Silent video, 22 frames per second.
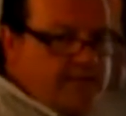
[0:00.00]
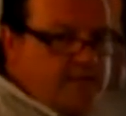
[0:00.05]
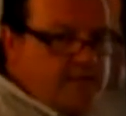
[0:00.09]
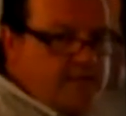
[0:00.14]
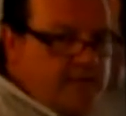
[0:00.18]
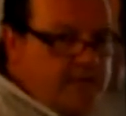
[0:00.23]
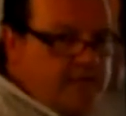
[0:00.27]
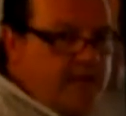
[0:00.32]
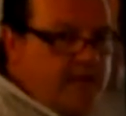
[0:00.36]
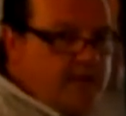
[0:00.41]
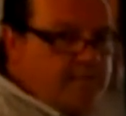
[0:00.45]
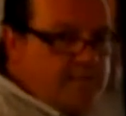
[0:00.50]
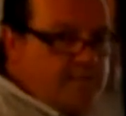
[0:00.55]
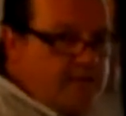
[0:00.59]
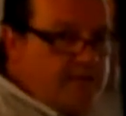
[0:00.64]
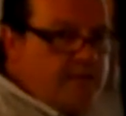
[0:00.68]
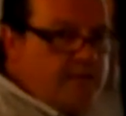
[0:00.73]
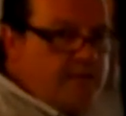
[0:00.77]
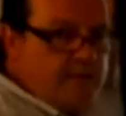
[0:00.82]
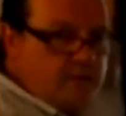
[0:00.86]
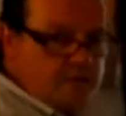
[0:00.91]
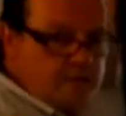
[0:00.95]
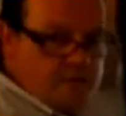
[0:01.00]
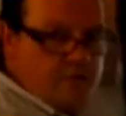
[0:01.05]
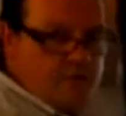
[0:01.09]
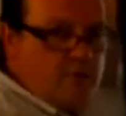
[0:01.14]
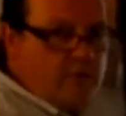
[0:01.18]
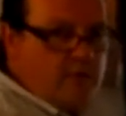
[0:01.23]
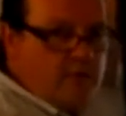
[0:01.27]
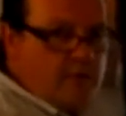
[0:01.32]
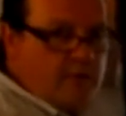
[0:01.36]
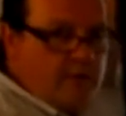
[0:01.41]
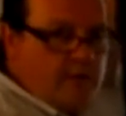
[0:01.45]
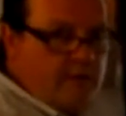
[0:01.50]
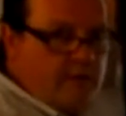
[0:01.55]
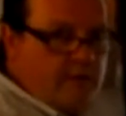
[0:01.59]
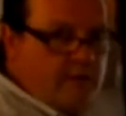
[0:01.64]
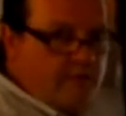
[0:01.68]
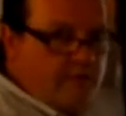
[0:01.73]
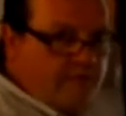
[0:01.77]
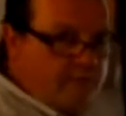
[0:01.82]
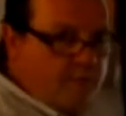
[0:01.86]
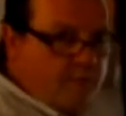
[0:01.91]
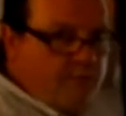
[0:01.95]
becomes a controller
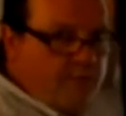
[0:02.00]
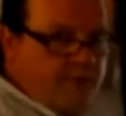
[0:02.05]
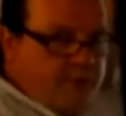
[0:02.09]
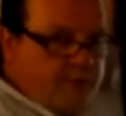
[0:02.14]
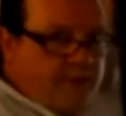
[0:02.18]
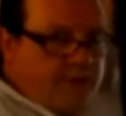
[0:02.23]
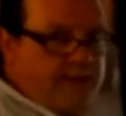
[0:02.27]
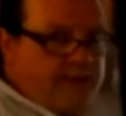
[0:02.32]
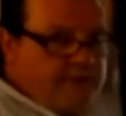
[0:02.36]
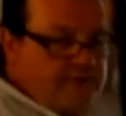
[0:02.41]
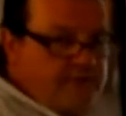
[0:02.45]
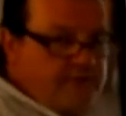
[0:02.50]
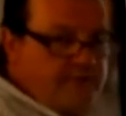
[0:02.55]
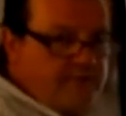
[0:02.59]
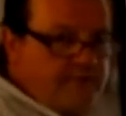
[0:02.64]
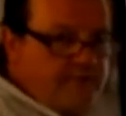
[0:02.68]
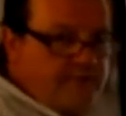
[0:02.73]
for your external